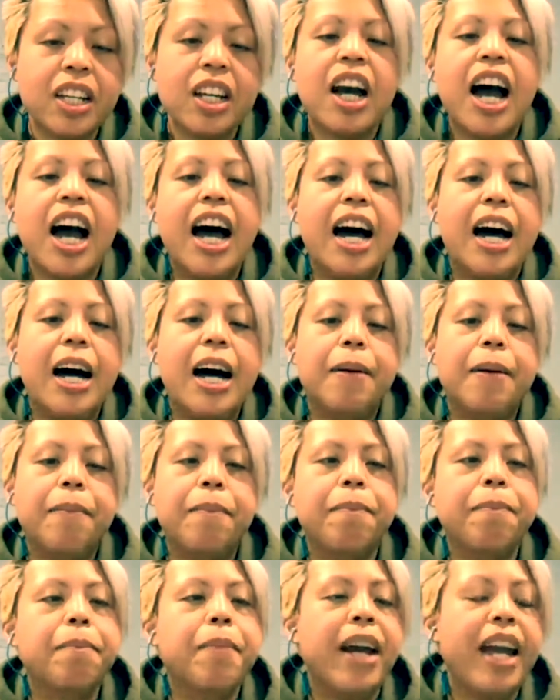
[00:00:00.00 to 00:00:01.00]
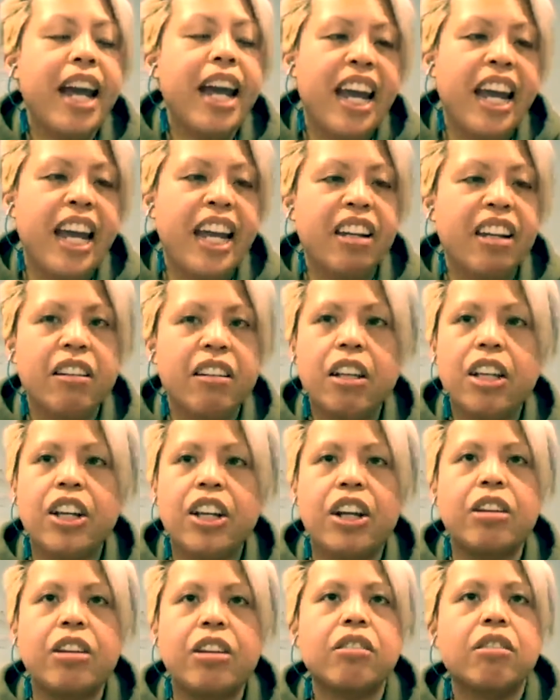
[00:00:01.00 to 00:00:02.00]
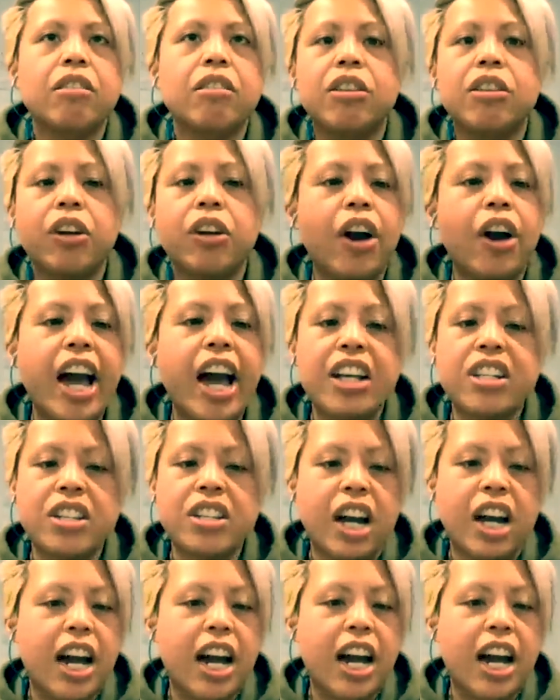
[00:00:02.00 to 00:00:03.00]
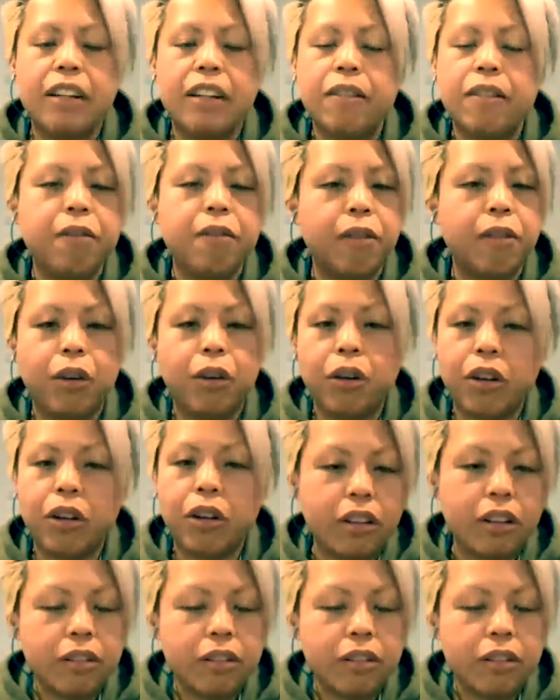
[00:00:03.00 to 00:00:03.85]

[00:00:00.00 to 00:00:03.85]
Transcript: And, you know, go outside for